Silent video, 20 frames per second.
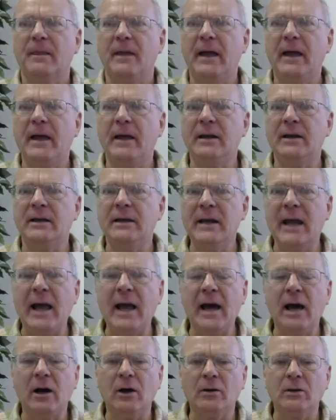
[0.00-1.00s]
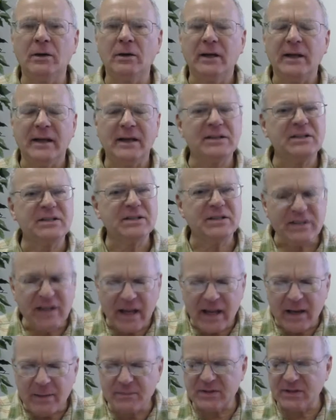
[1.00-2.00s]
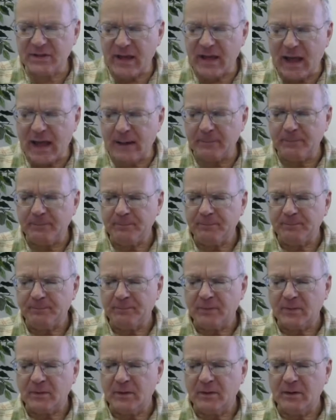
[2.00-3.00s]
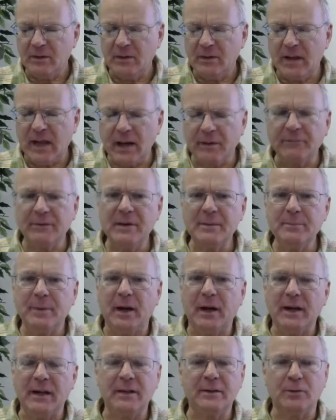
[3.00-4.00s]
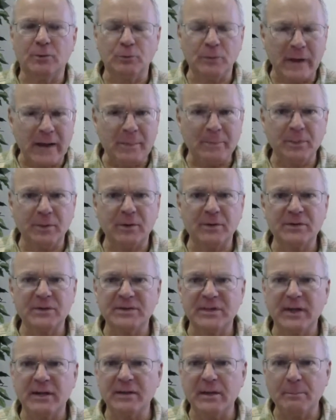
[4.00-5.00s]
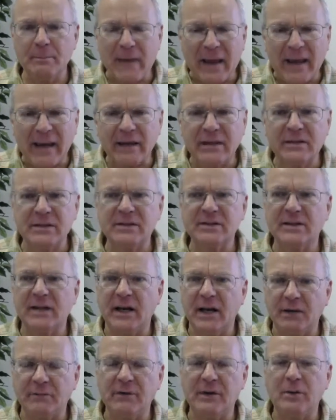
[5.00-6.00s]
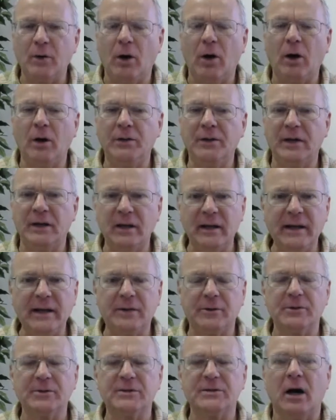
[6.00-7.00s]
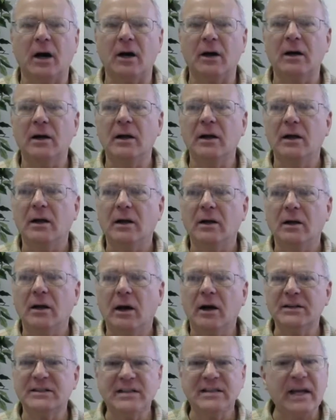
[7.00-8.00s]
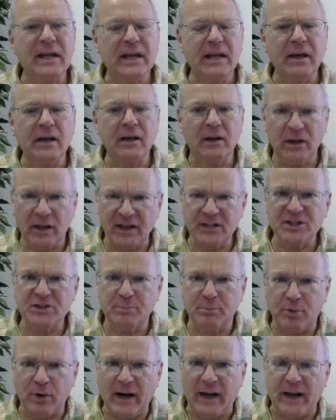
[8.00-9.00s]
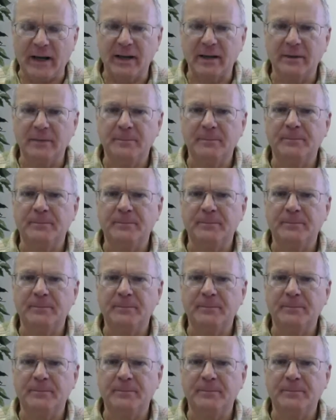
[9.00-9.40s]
And now it seems that everybody, the reapers and the maidens and all the gleaners are taking a lunch break.